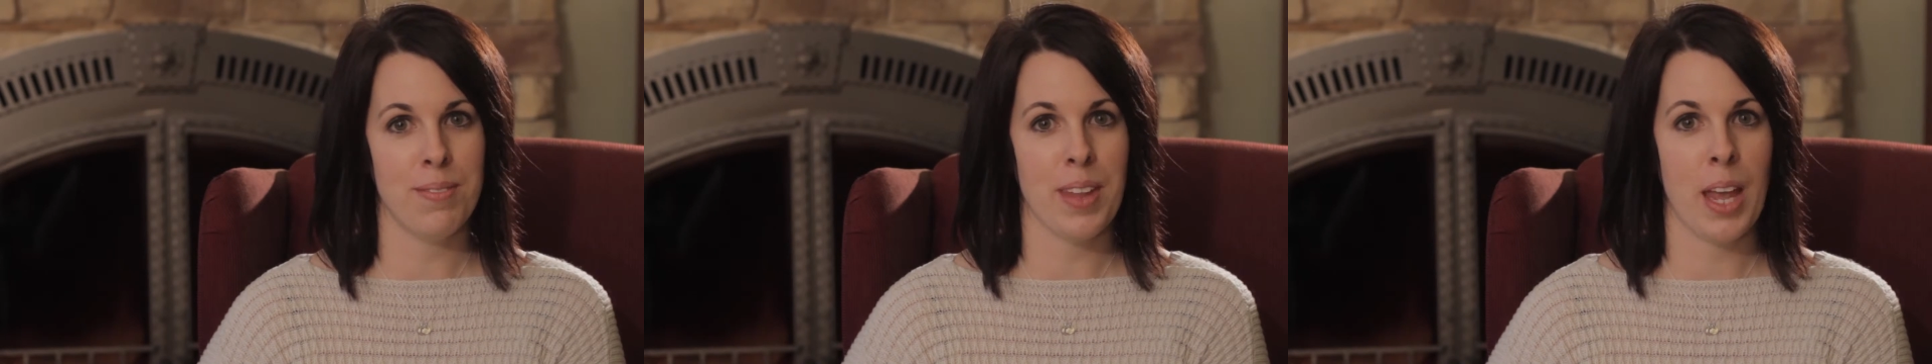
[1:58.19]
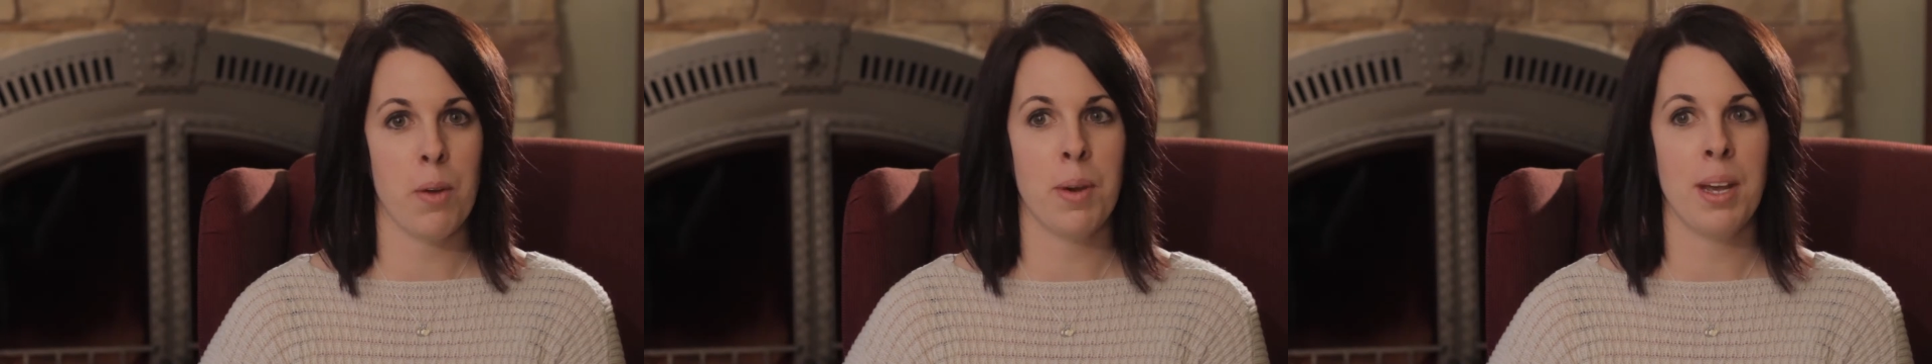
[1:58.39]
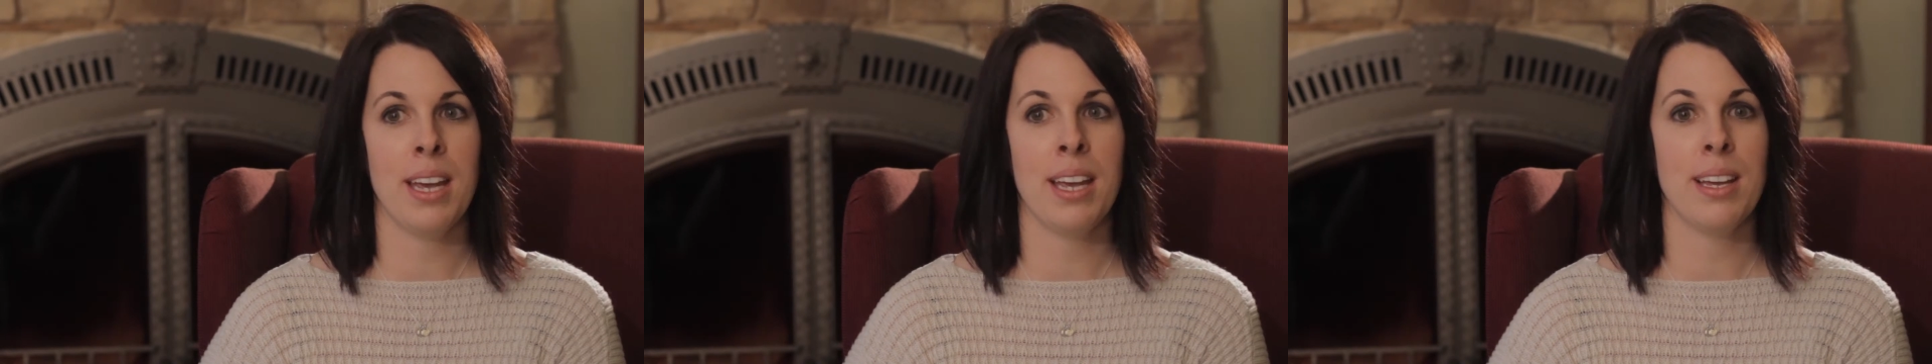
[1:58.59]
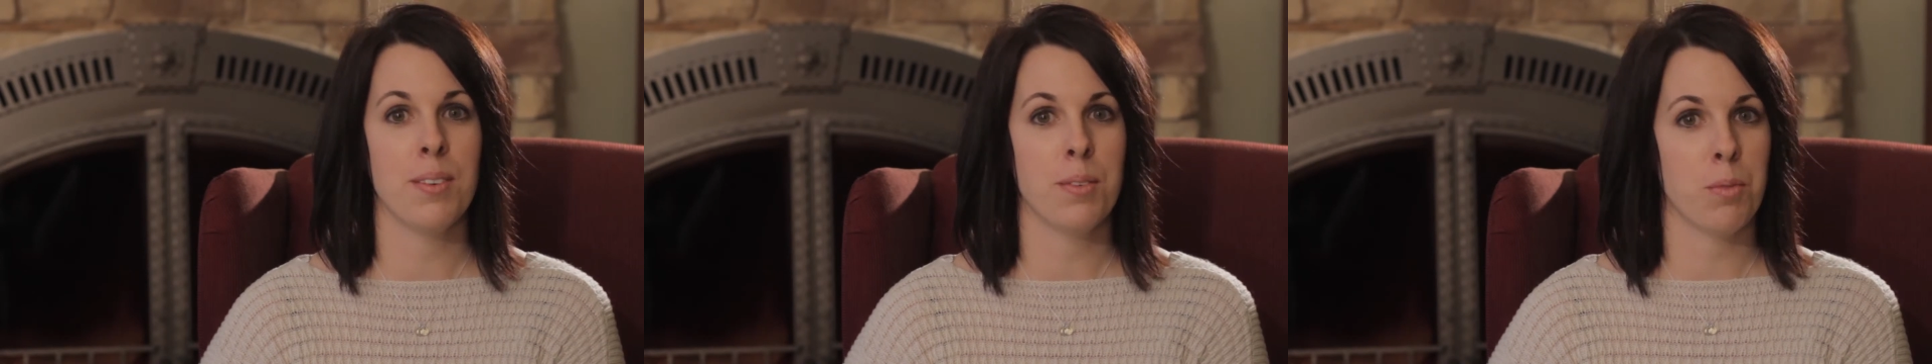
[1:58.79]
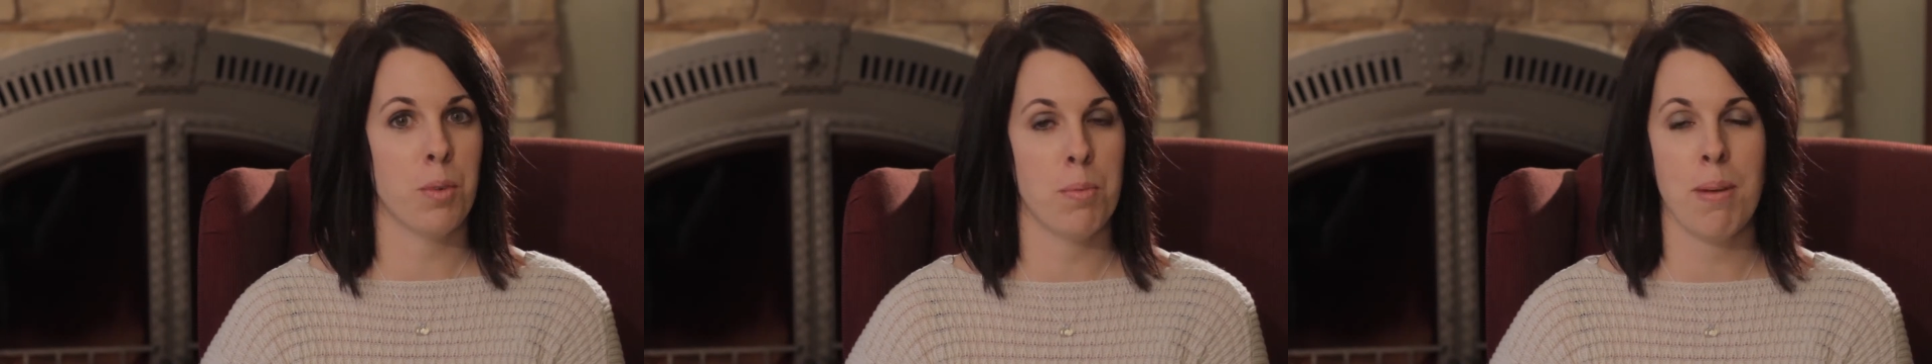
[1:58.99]
And we
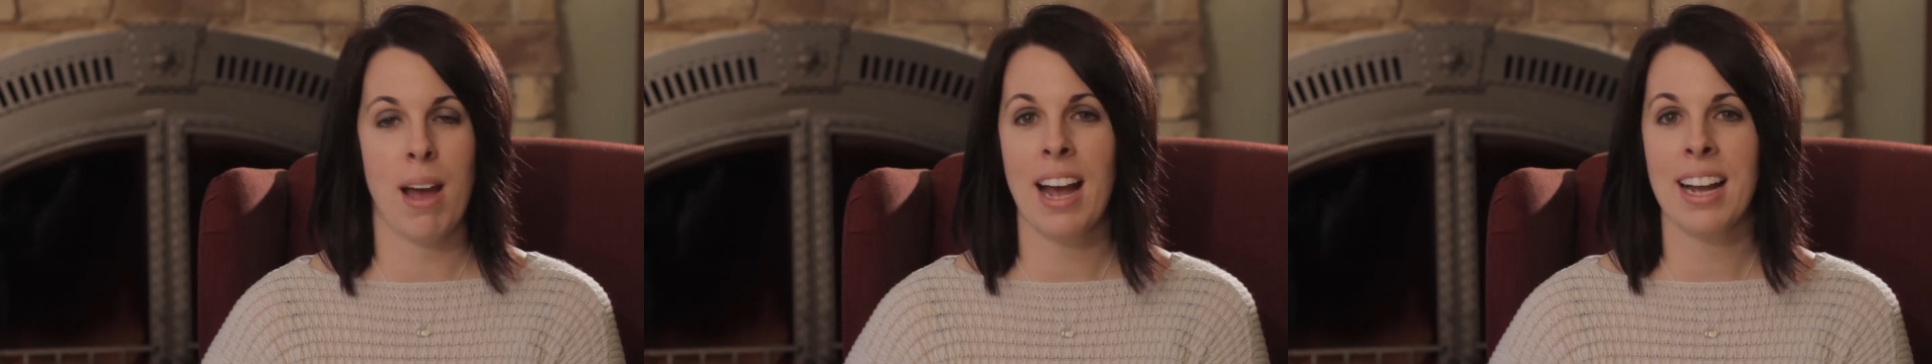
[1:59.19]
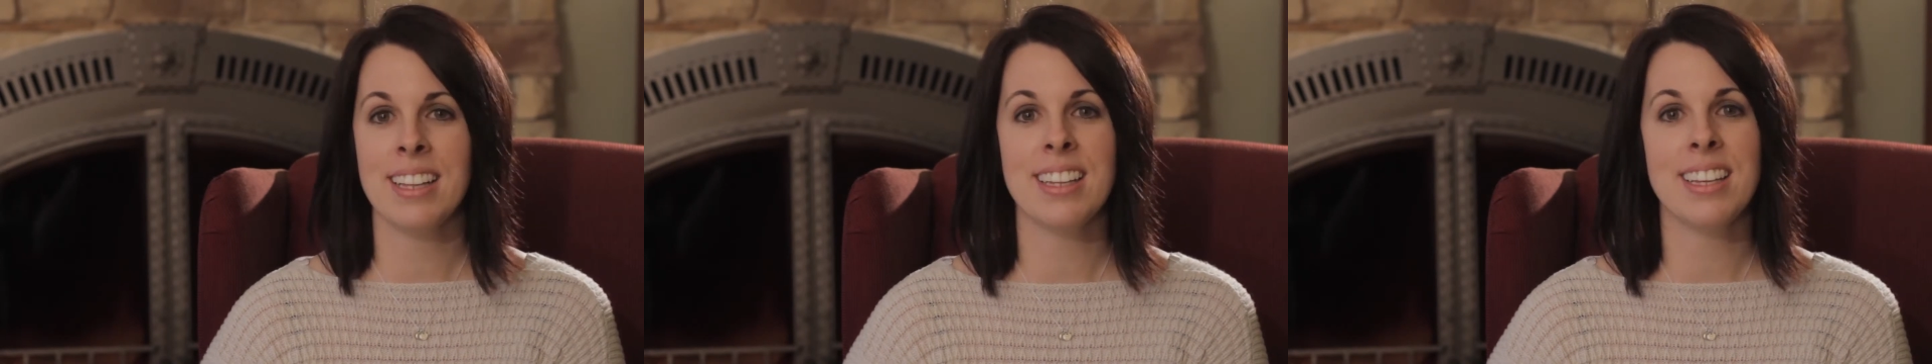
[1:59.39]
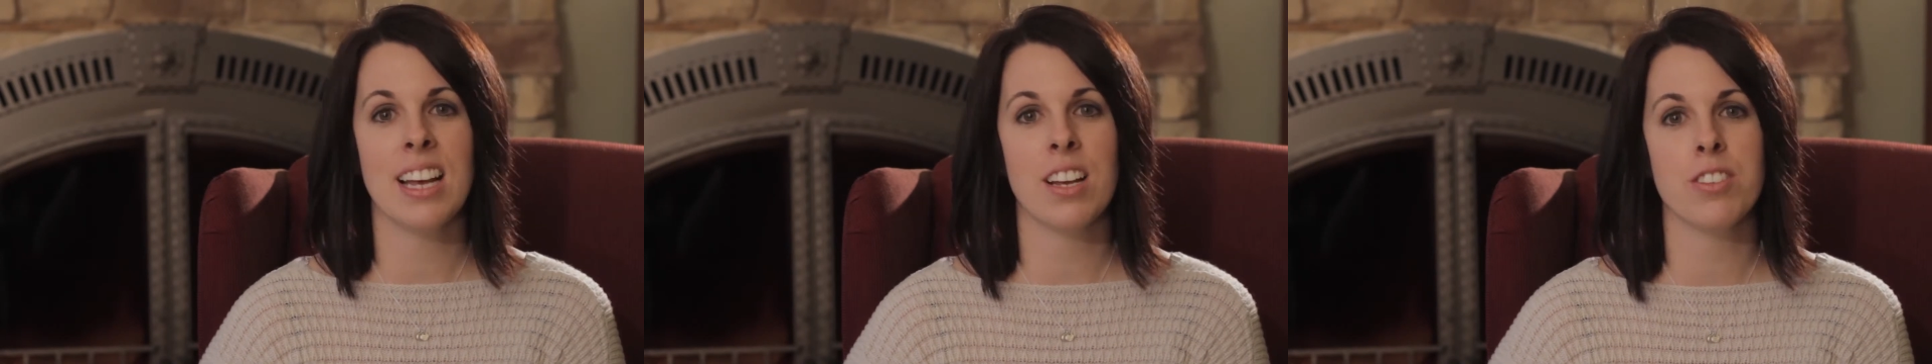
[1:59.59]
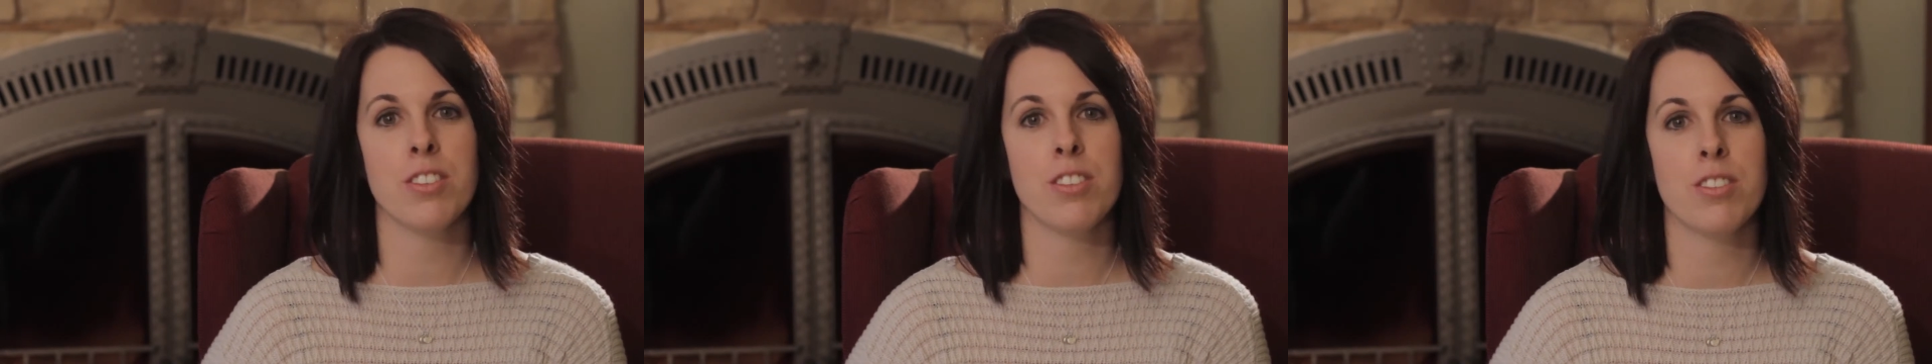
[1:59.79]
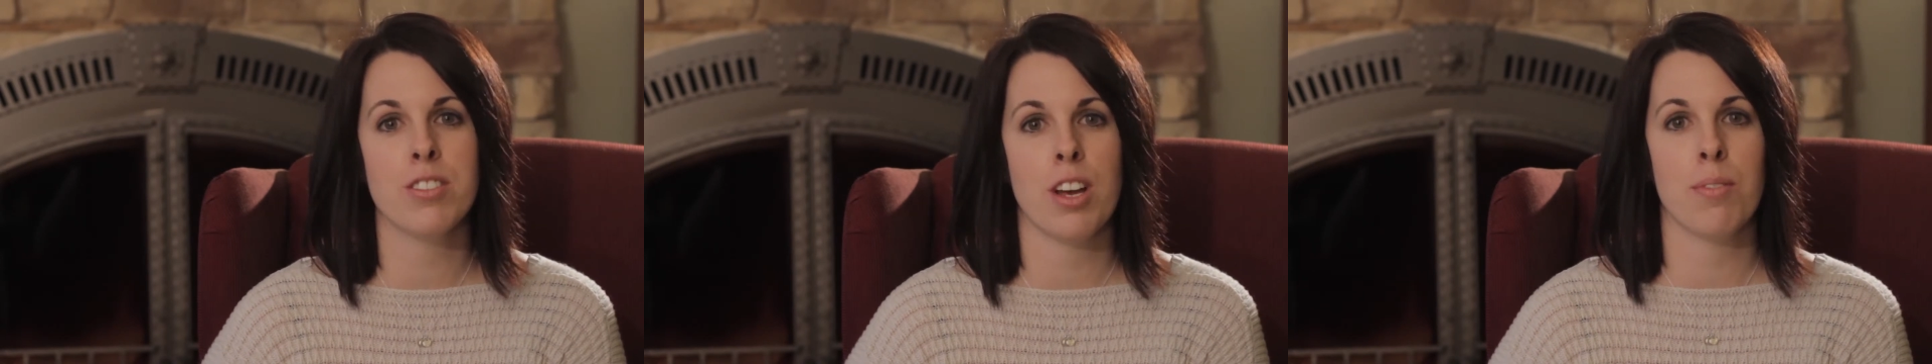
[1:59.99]
were back in the
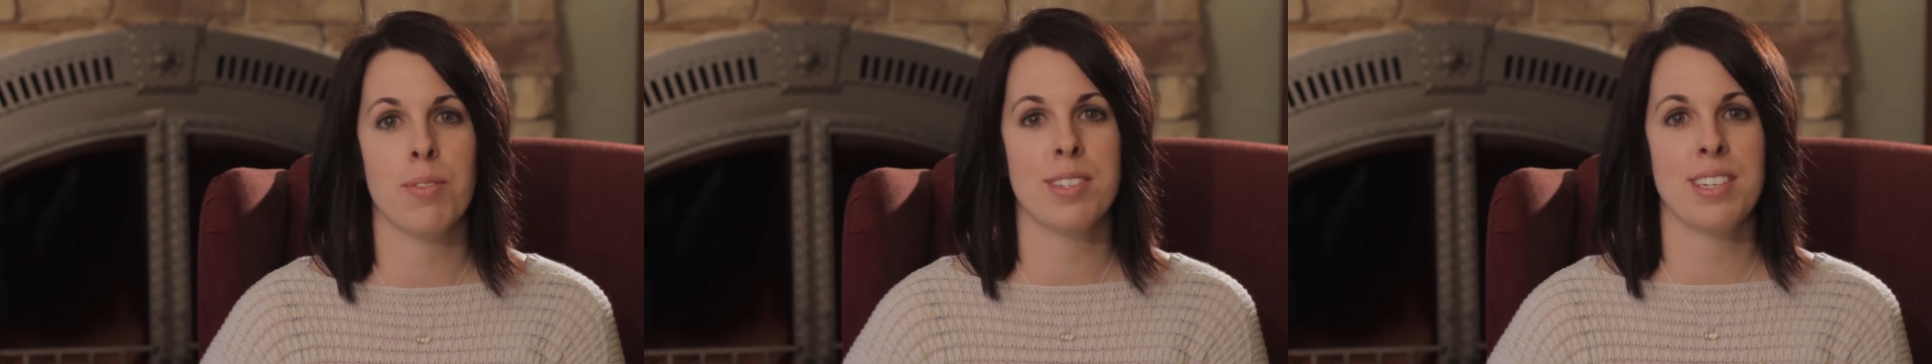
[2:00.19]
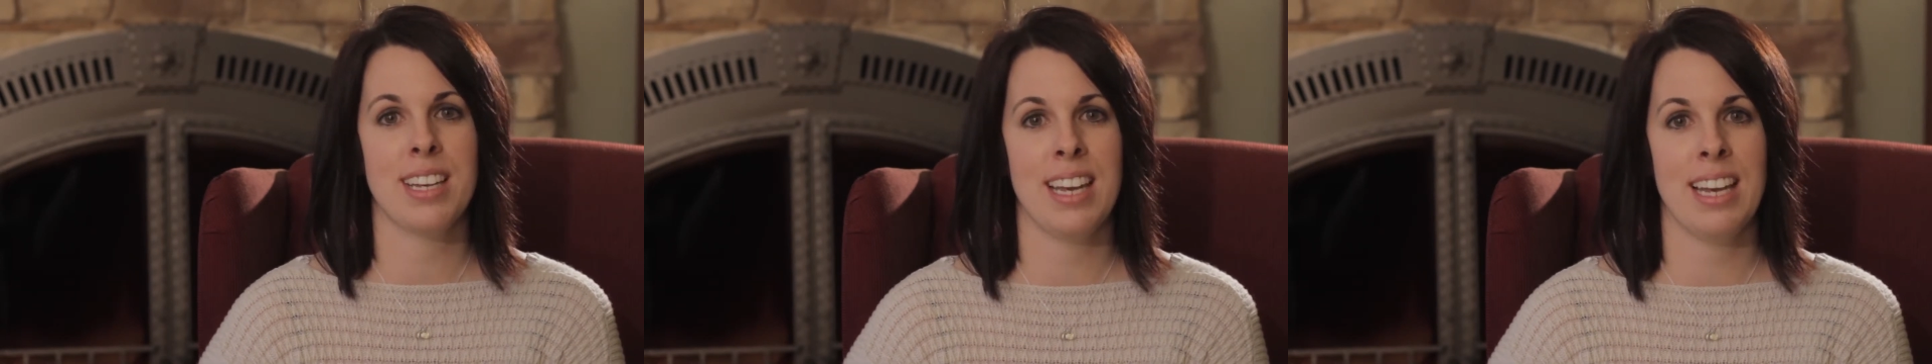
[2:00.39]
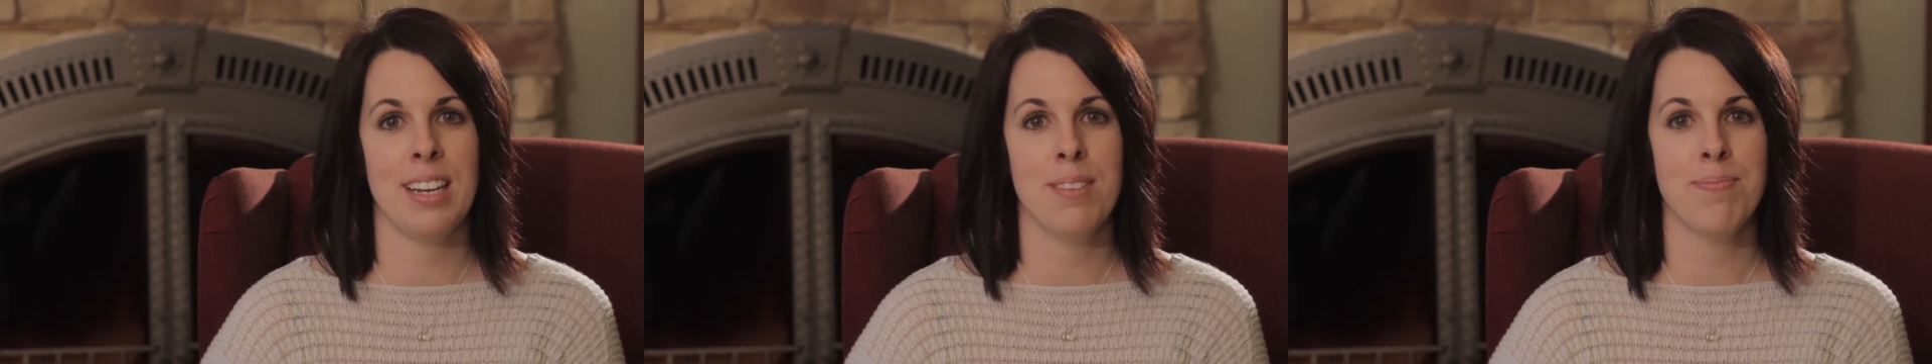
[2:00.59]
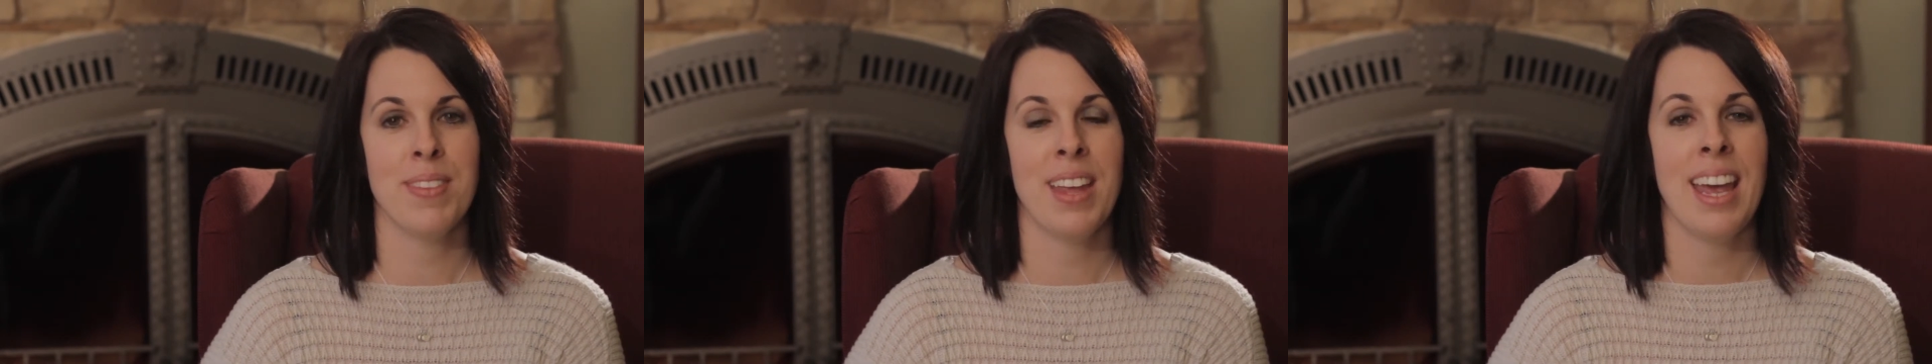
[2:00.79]
counselor's office again,